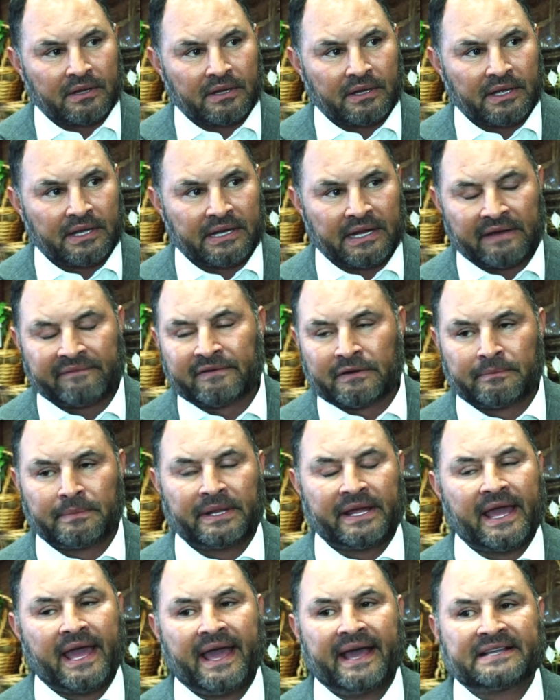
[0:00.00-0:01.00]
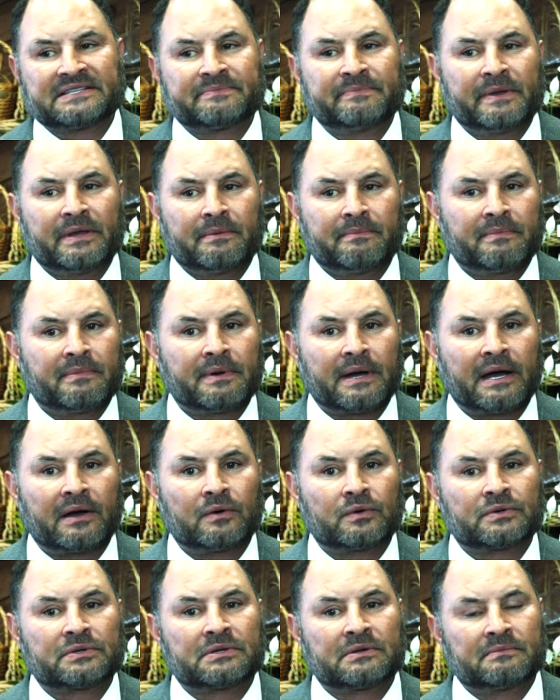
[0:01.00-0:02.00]
inevitably ask me
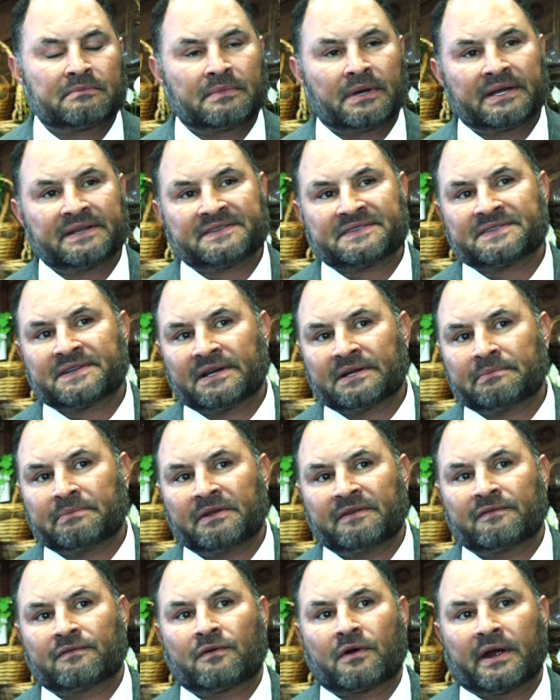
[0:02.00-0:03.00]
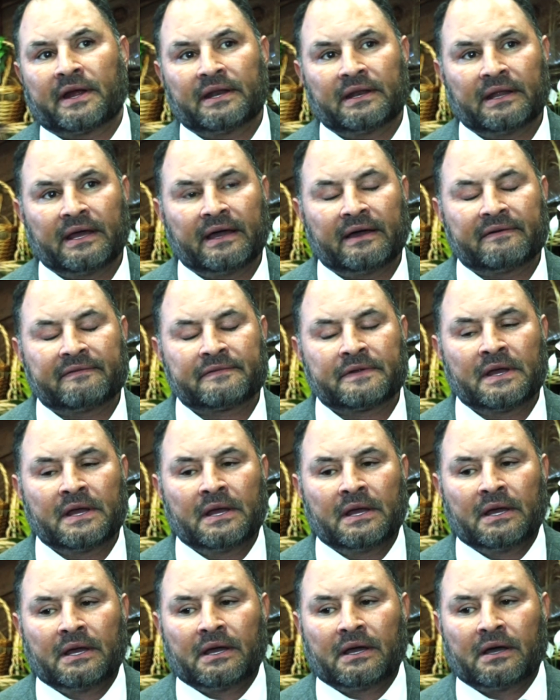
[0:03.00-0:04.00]
about my son before I left,
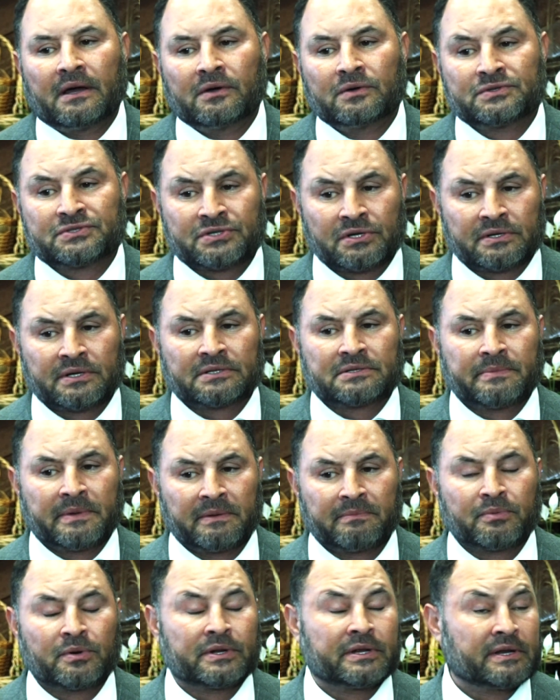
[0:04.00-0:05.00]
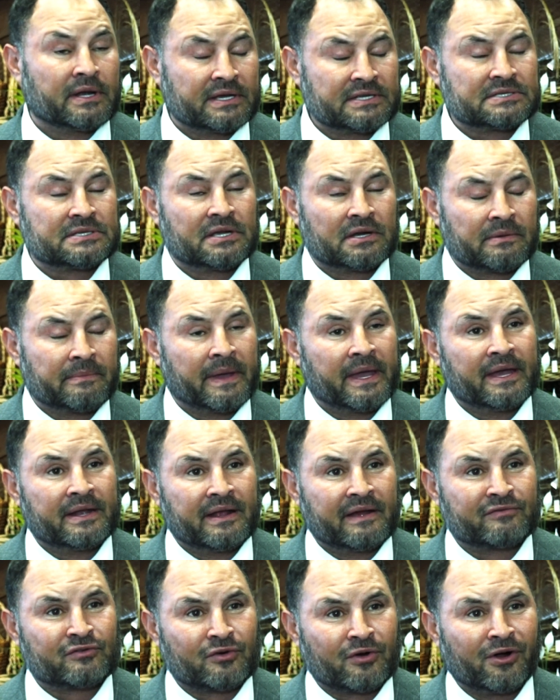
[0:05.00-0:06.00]
who's turned out to be a pretty nice young
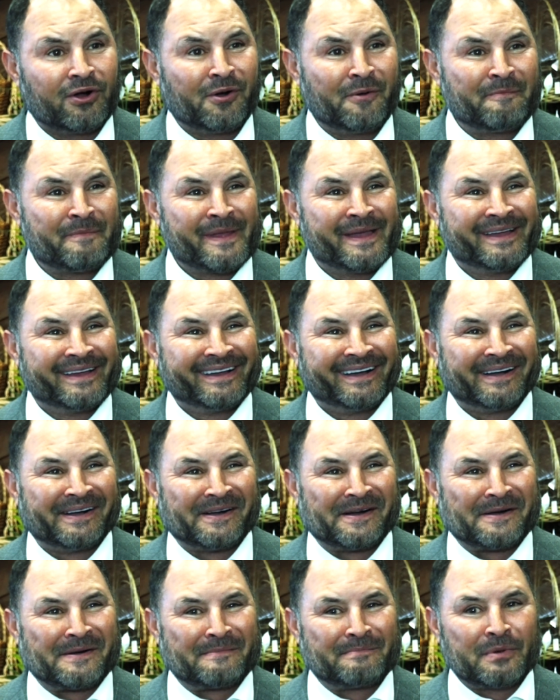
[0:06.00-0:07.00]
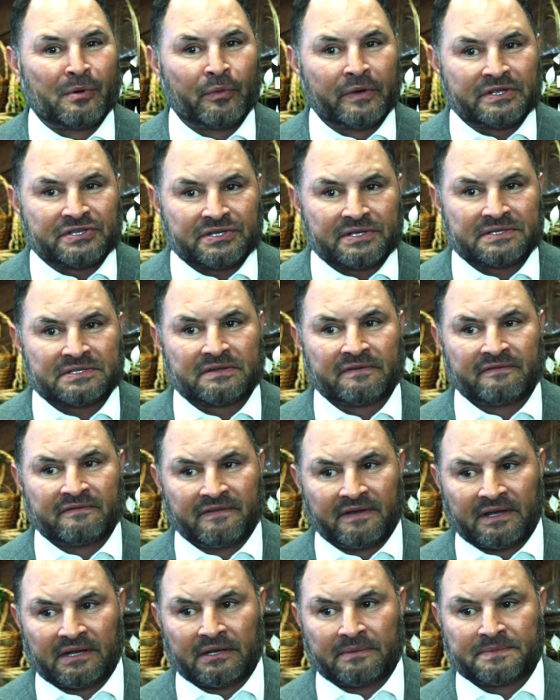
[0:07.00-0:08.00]
man after all. But we just
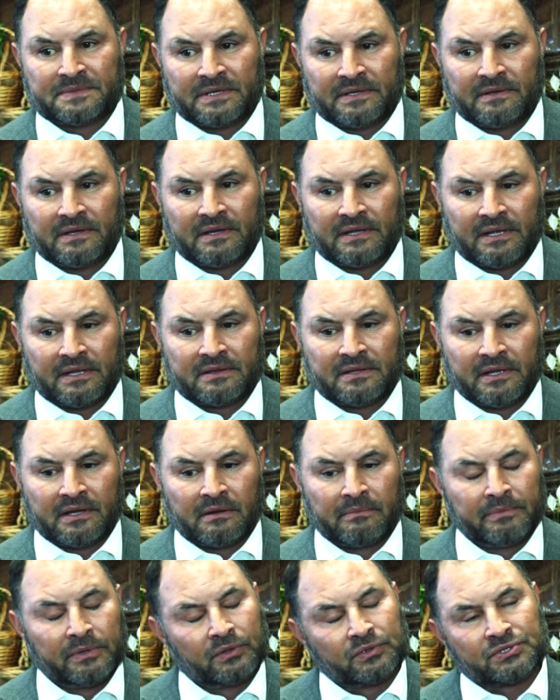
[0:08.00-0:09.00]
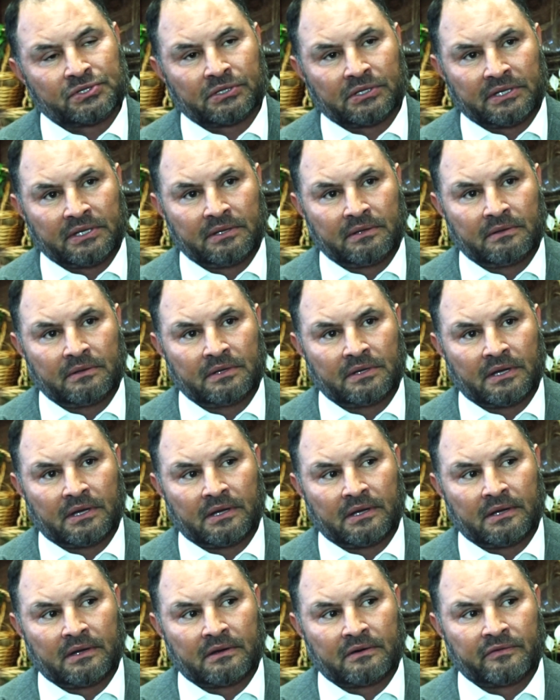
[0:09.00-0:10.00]
developed, I think, a mutually
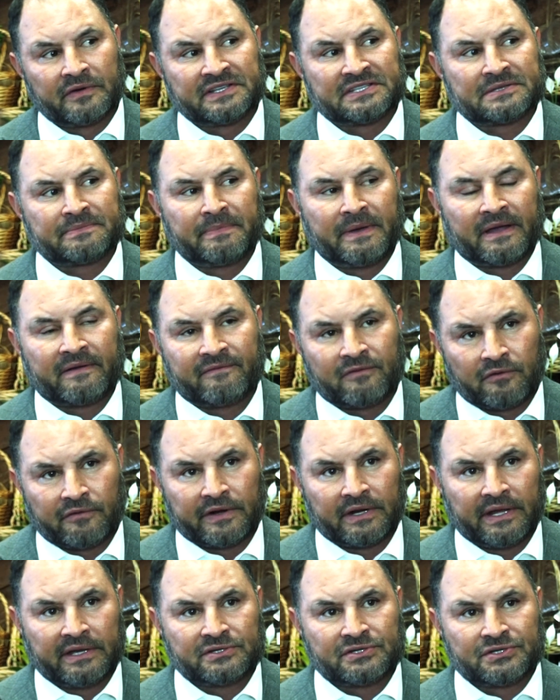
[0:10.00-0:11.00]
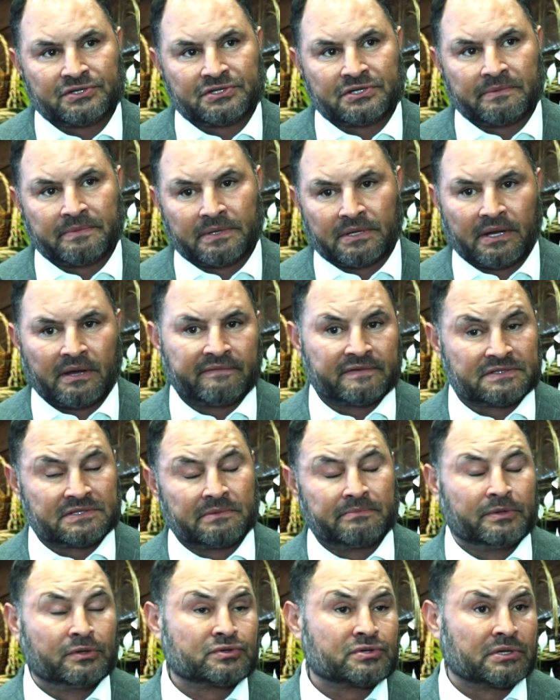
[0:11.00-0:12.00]
respectful relationship, and
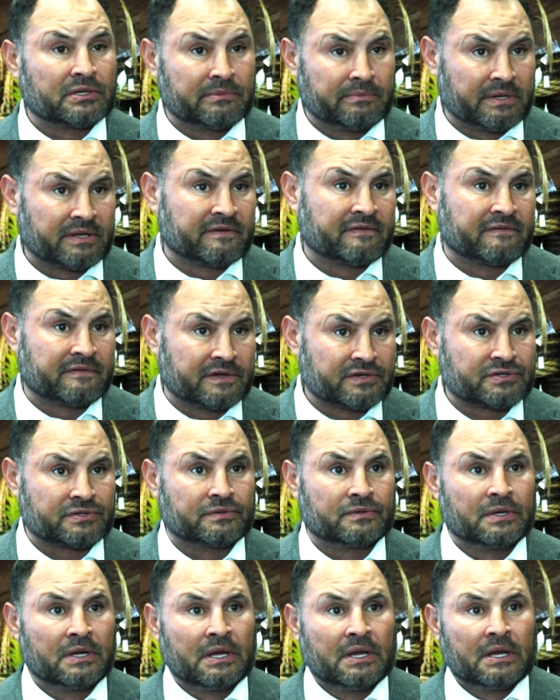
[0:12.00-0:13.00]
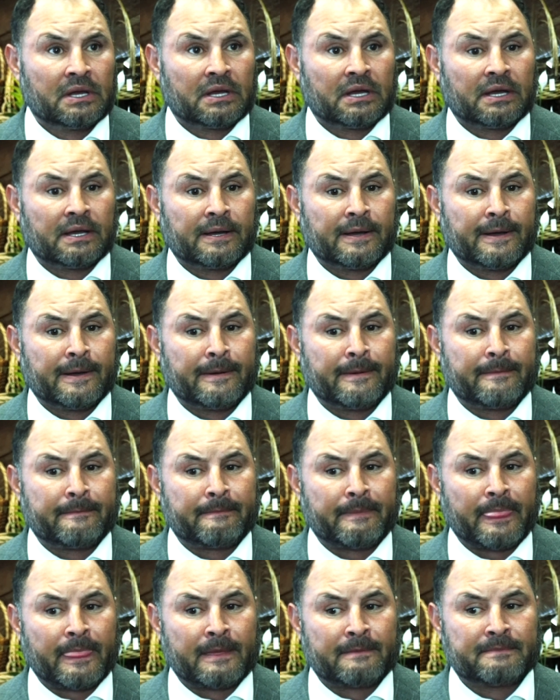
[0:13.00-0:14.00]
obviously mutually beneficial.
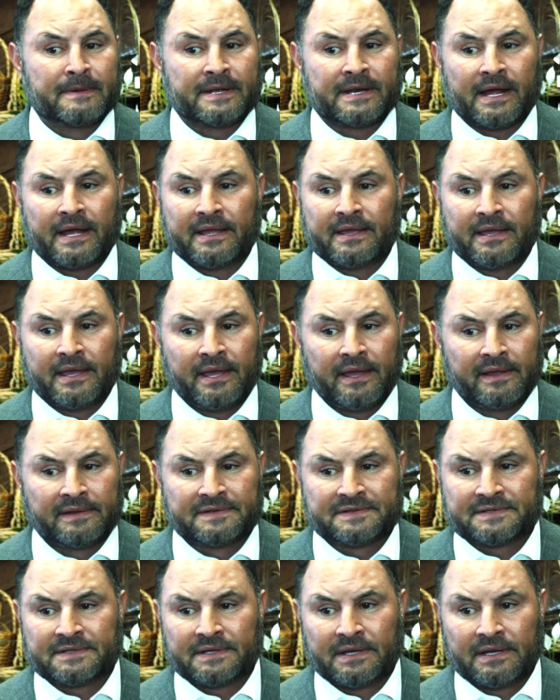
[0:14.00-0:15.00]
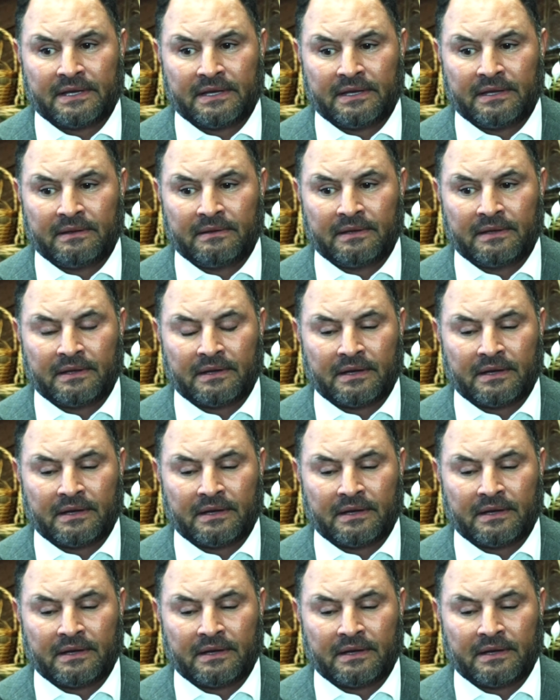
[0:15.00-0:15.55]
But I can't say